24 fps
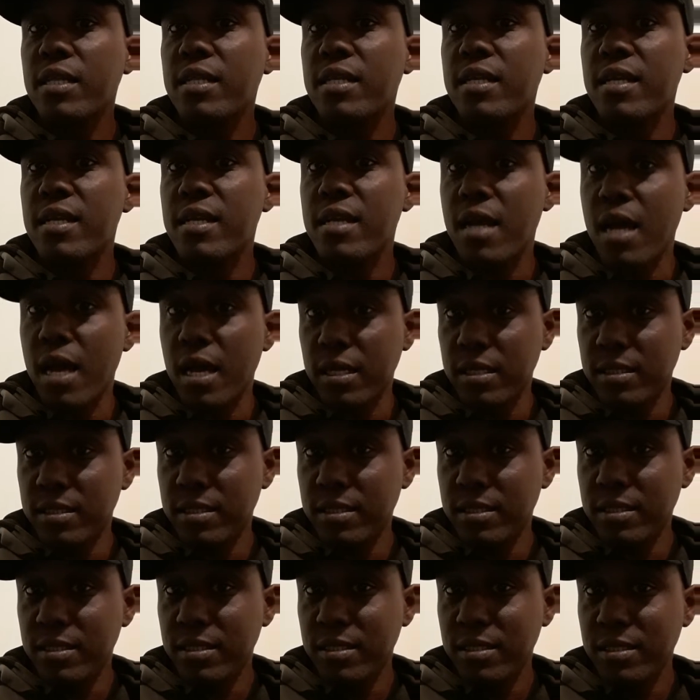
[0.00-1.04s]
the
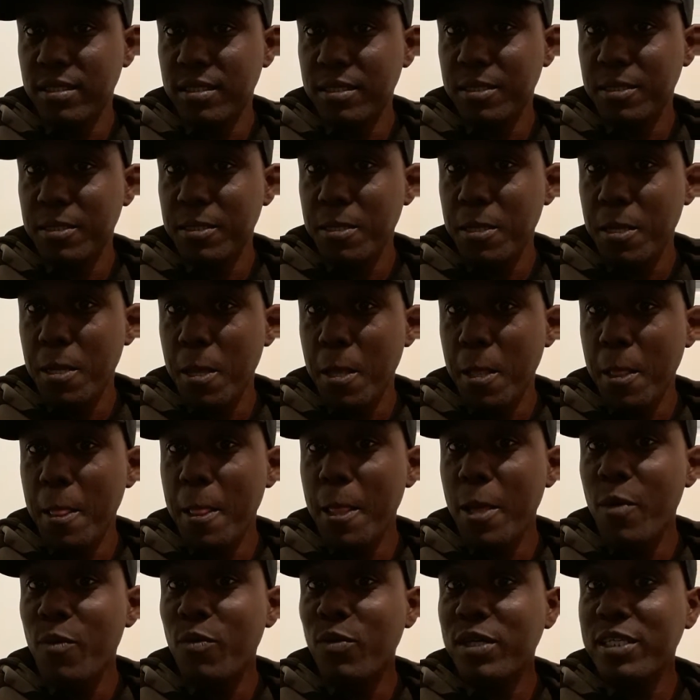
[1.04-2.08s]
nuts.
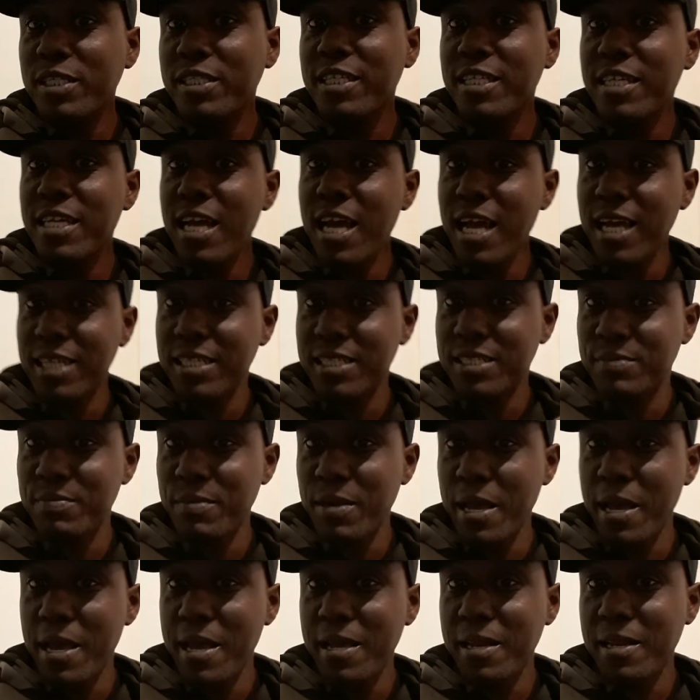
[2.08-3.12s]
It was the nuts,
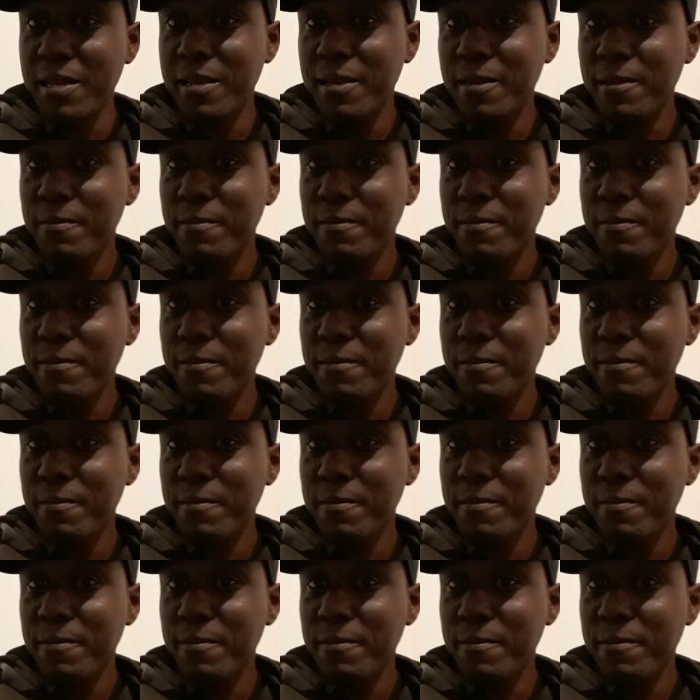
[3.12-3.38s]
man.